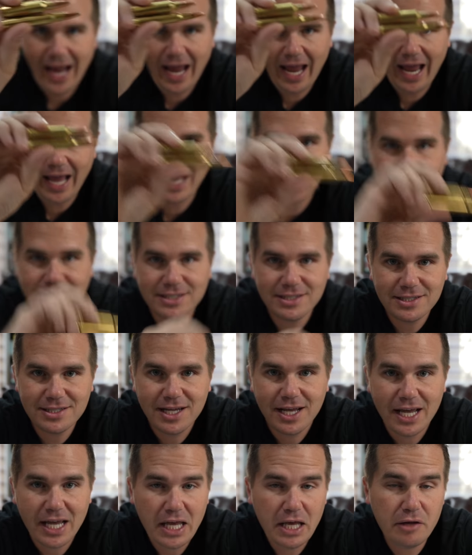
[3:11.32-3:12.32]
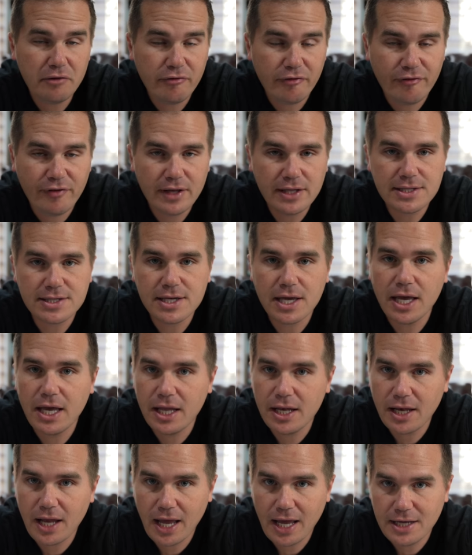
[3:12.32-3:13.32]
and it fits
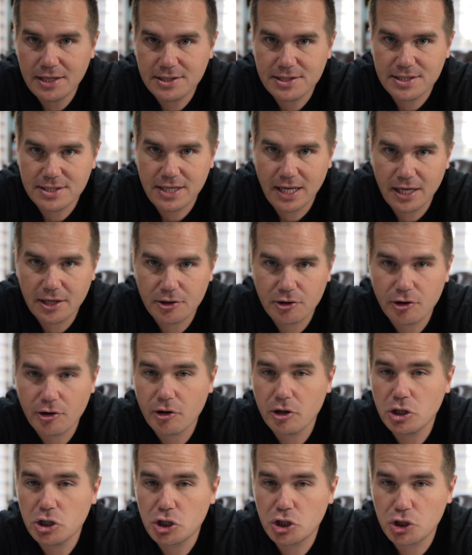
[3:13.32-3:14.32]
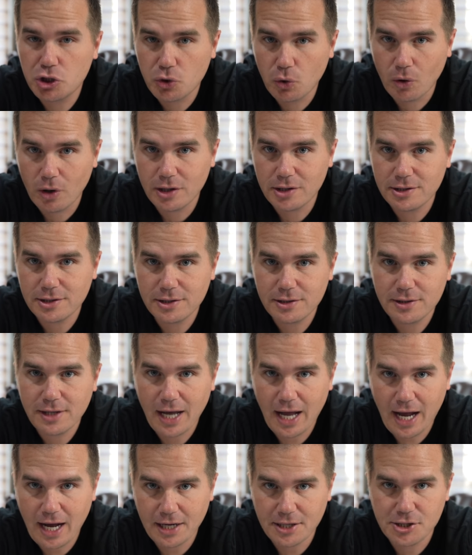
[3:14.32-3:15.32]
in a standard short
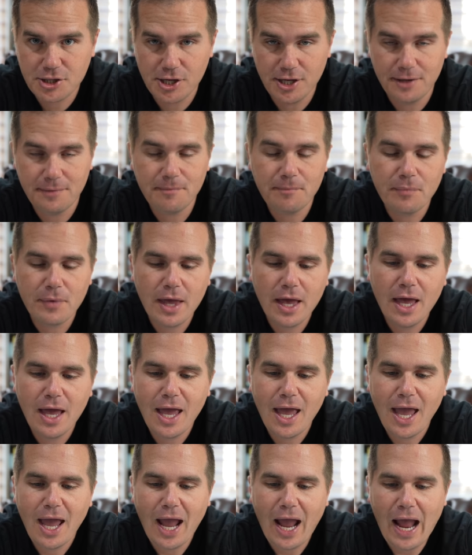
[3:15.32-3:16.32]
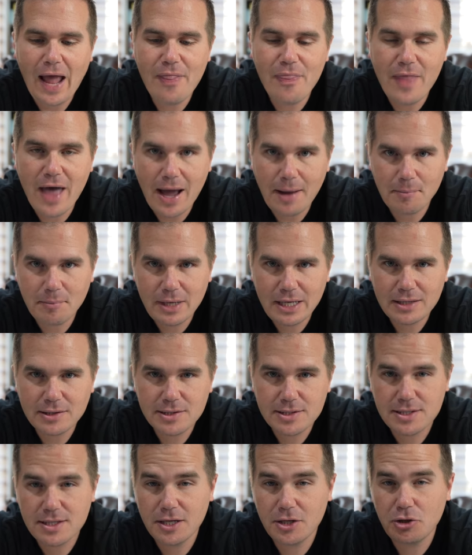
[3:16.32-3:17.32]
action. And that
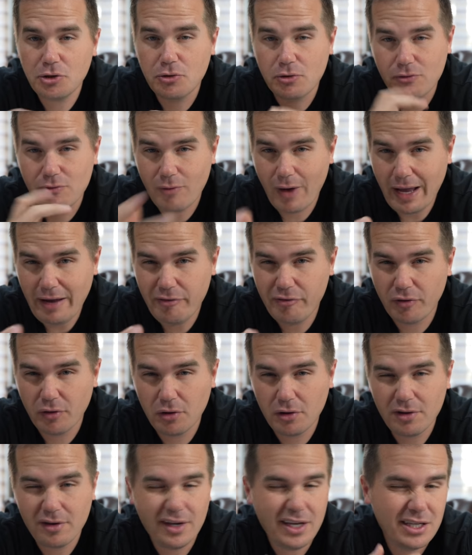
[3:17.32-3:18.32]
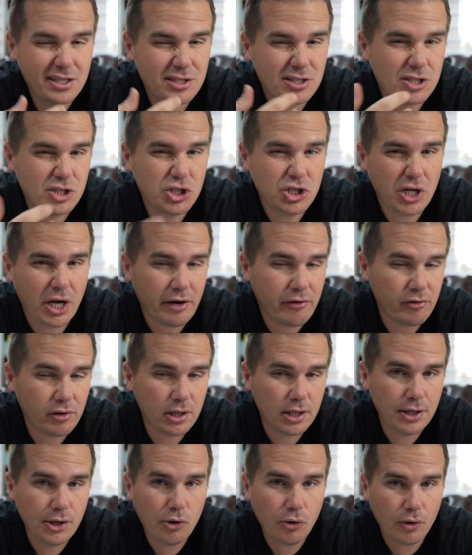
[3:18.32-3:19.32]
means that your rifle is
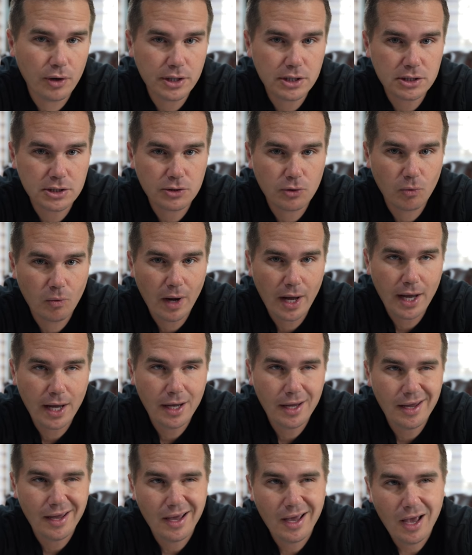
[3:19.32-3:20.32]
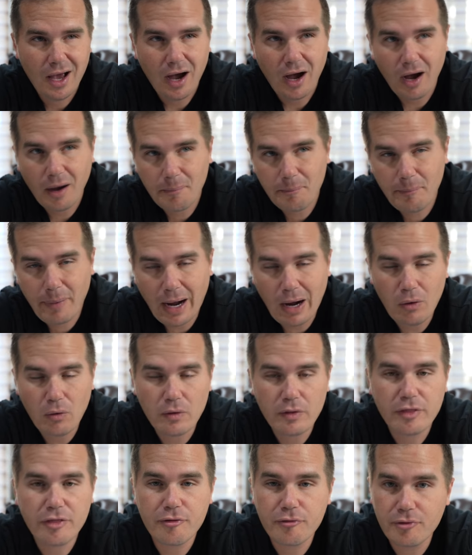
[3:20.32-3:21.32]
generally going to weigh
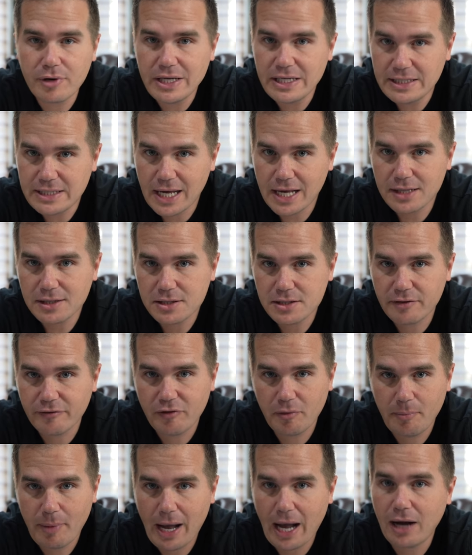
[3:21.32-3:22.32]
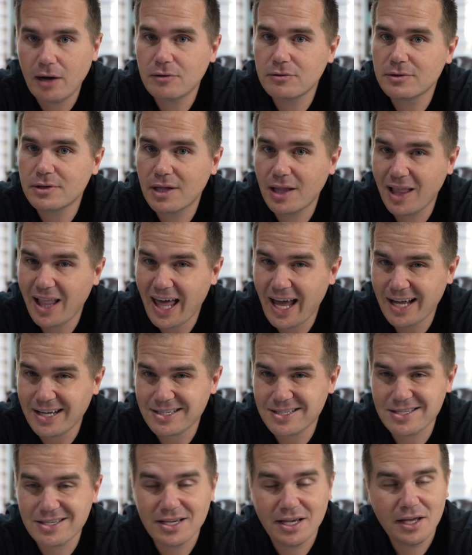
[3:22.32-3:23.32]
about 0.3 pounds
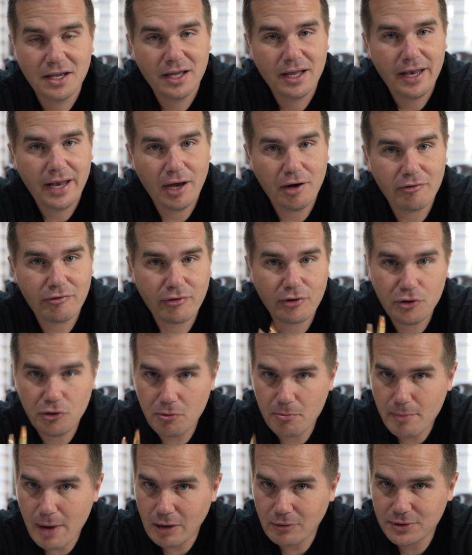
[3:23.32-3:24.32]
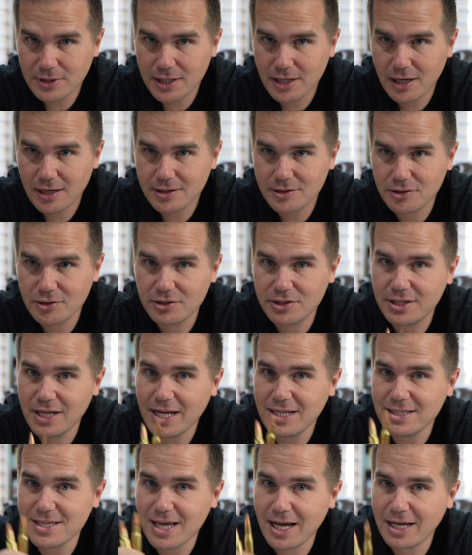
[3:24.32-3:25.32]
less. Now, for you mountain hunters,
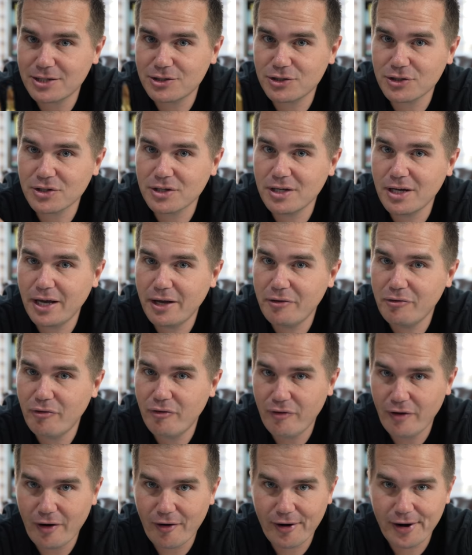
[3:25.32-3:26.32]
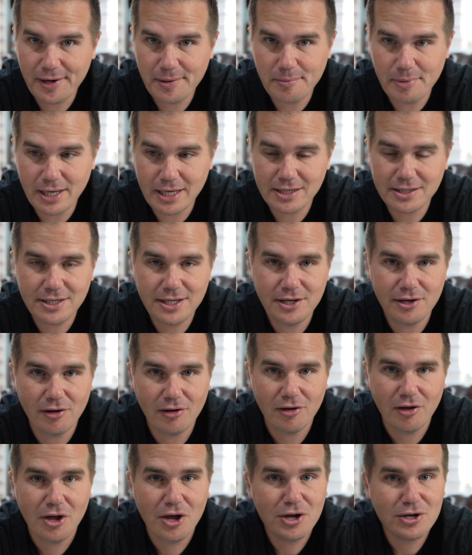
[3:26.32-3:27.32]
that's actually a very big
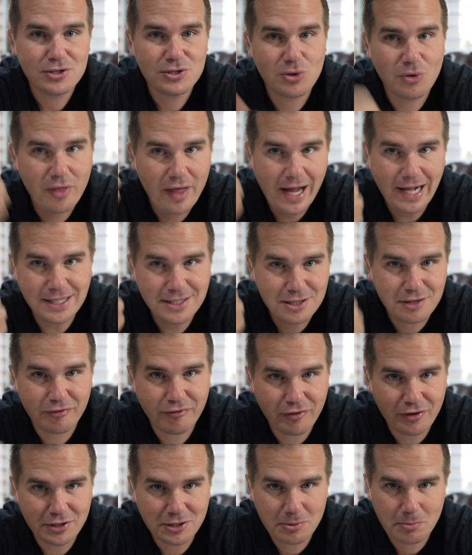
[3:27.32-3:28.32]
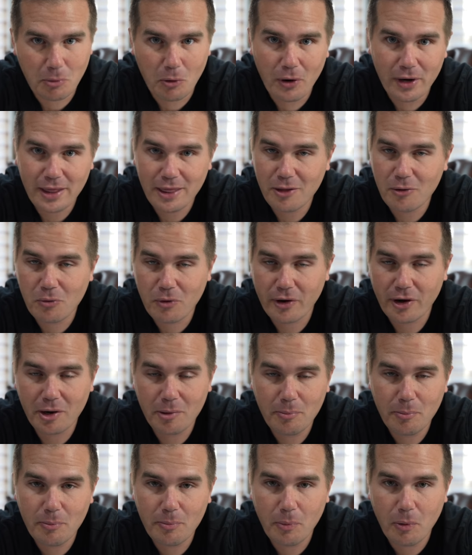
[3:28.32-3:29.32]
deal. So that's the first point that we're
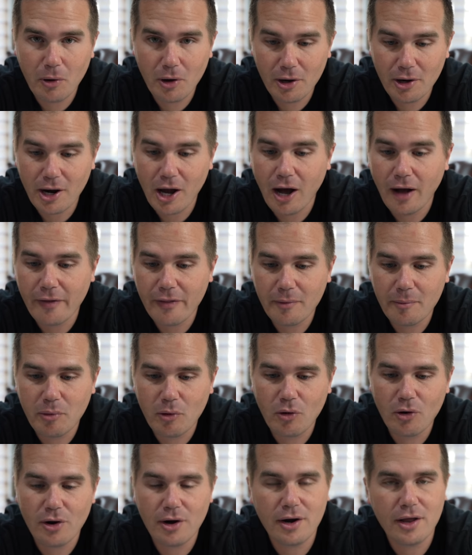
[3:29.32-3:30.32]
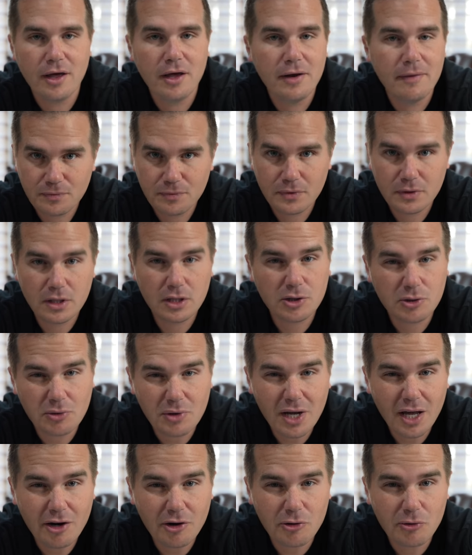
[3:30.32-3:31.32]
going to put on the board. The
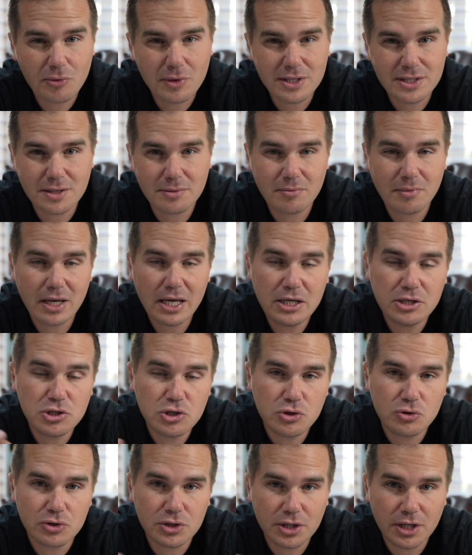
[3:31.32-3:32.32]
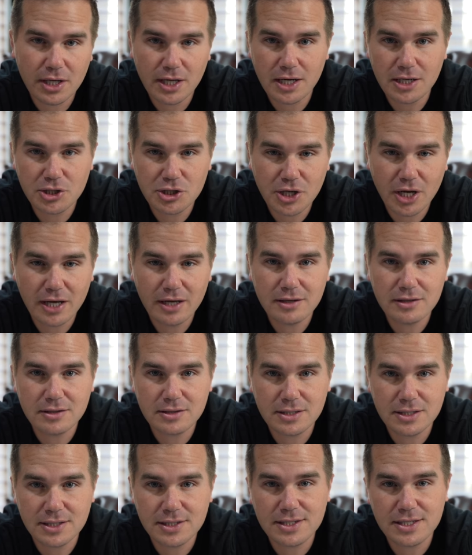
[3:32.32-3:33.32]
300 WISM is usually going
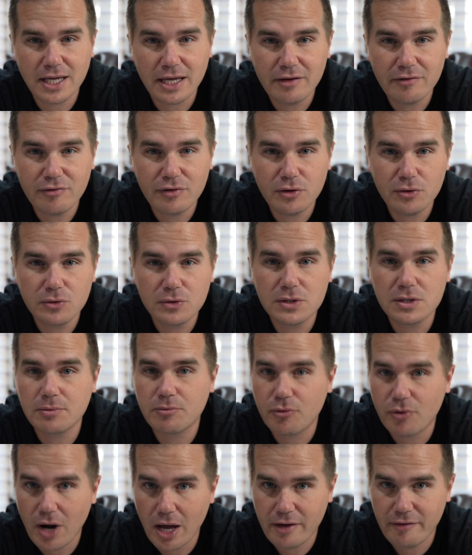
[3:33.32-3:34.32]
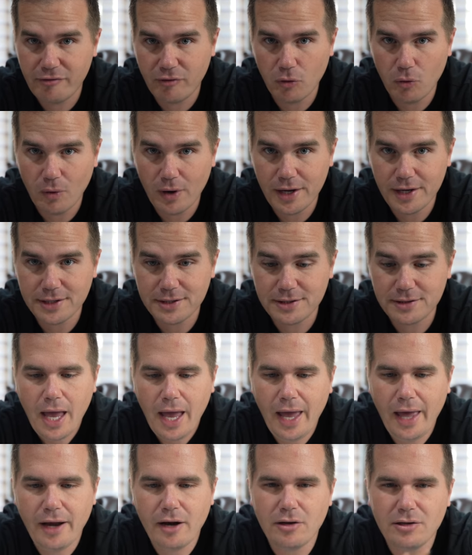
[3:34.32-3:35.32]
to save you some rifle weight.
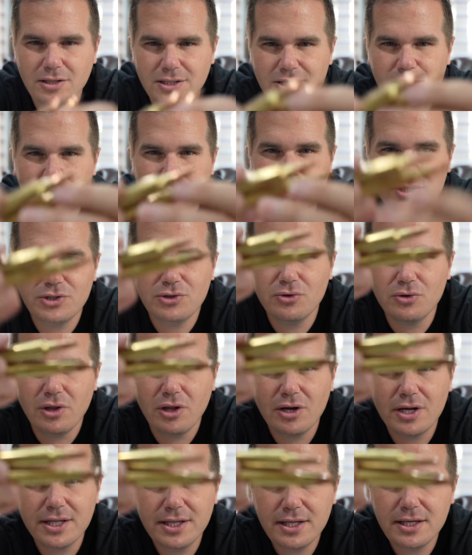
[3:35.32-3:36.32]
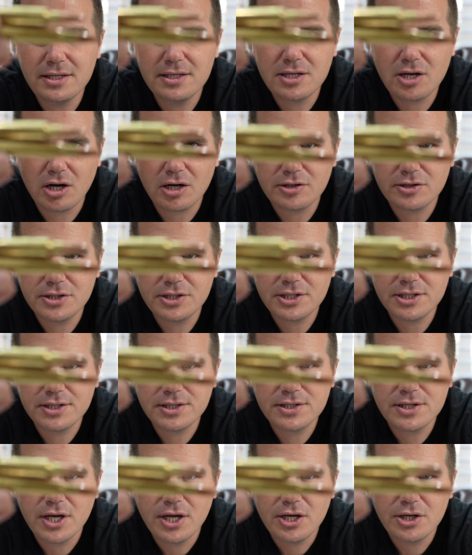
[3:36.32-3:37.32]
And also, as you look at these
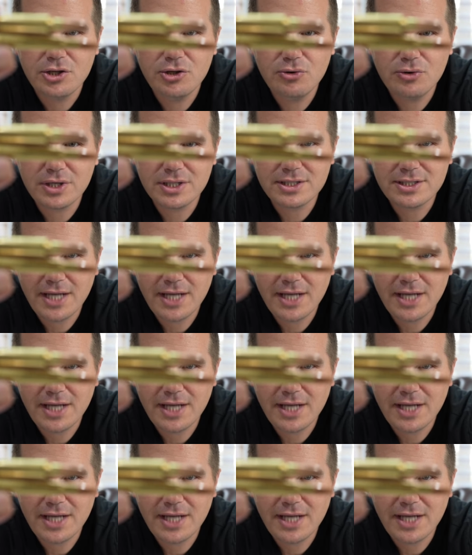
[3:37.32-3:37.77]
cartridges, you can